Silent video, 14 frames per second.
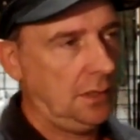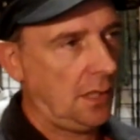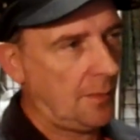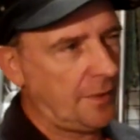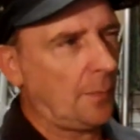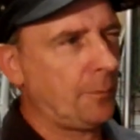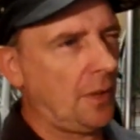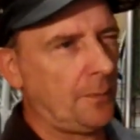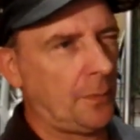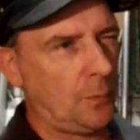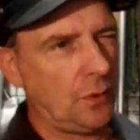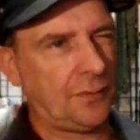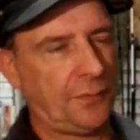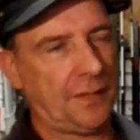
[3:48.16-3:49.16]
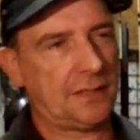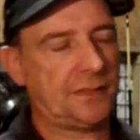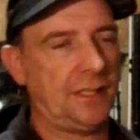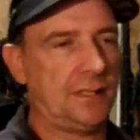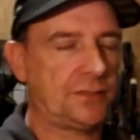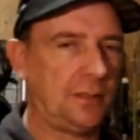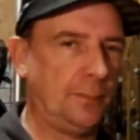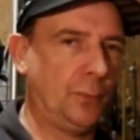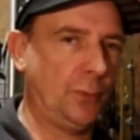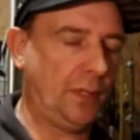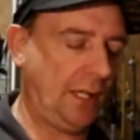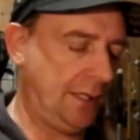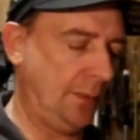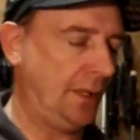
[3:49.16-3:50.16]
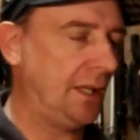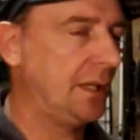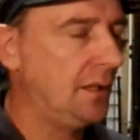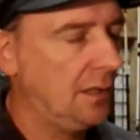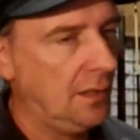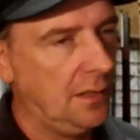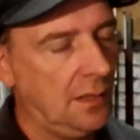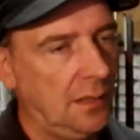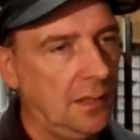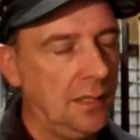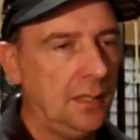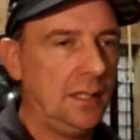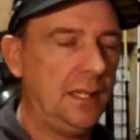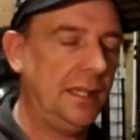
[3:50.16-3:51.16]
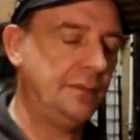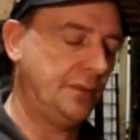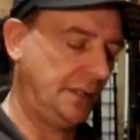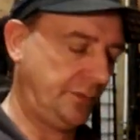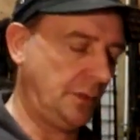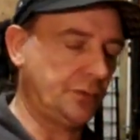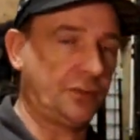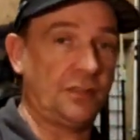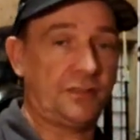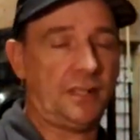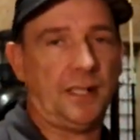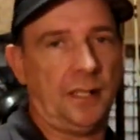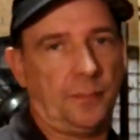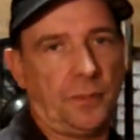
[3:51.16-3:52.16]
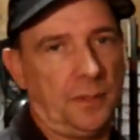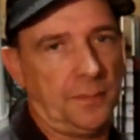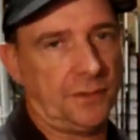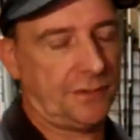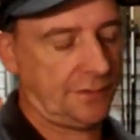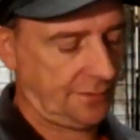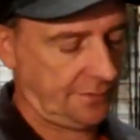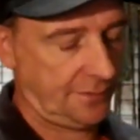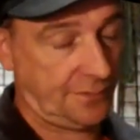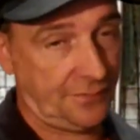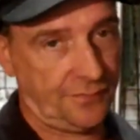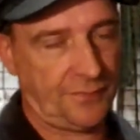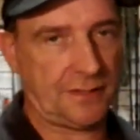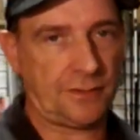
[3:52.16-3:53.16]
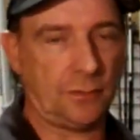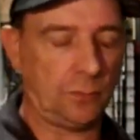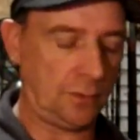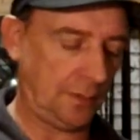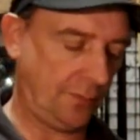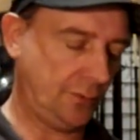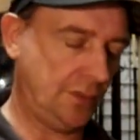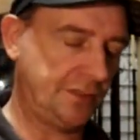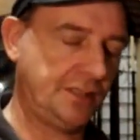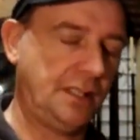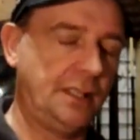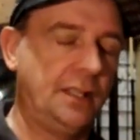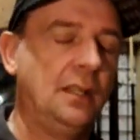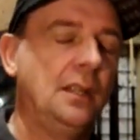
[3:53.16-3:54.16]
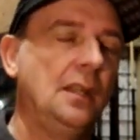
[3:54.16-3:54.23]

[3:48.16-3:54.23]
I mean, I probably will fix it at some point anyway. Even if I was to sell it, I'd probably fix it all up before I sell it.